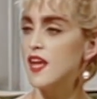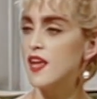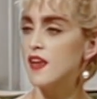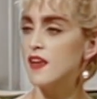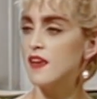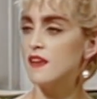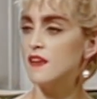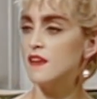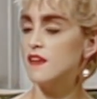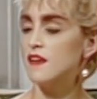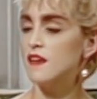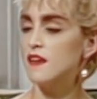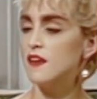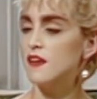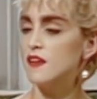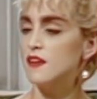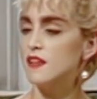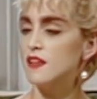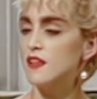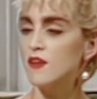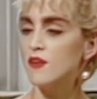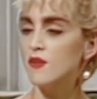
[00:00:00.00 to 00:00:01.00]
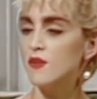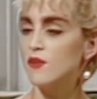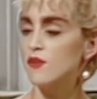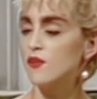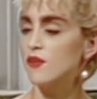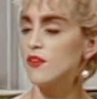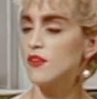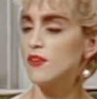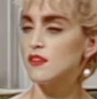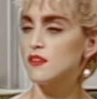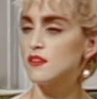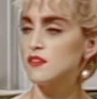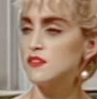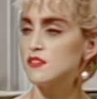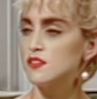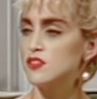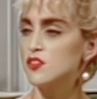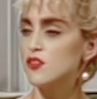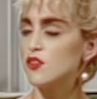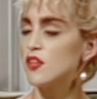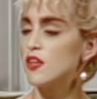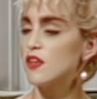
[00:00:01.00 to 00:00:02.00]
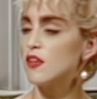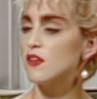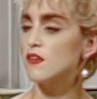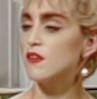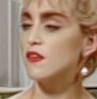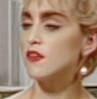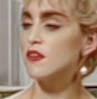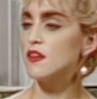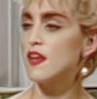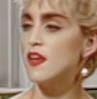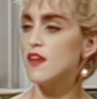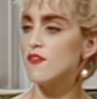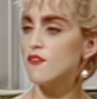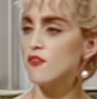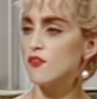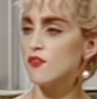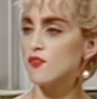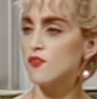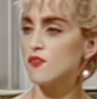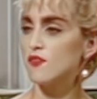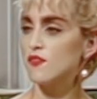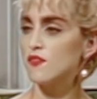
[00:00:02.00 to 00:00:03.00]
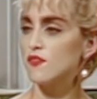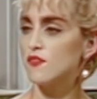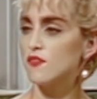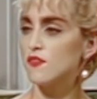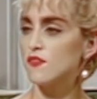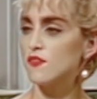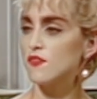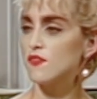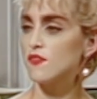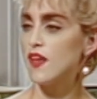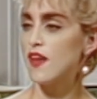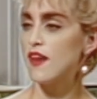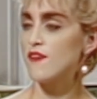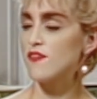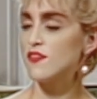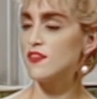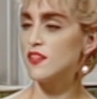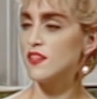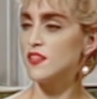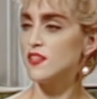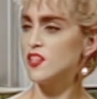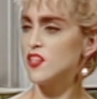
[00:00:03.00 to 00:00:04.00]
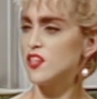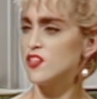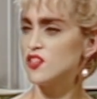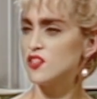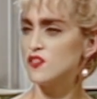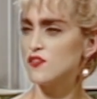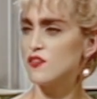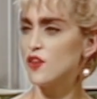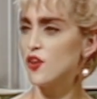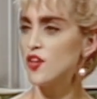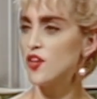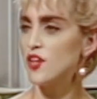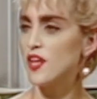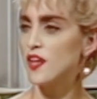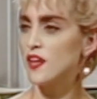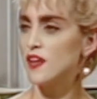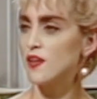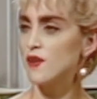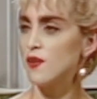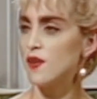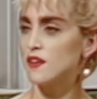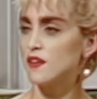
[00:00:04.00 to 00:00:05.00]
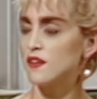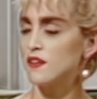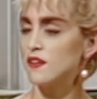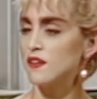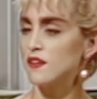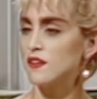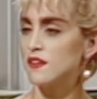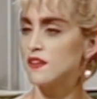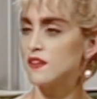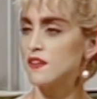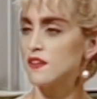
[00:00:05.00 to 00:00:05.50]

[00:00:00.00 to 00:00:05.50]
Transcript: And, you know, certainly never having the intention of hurting anyone.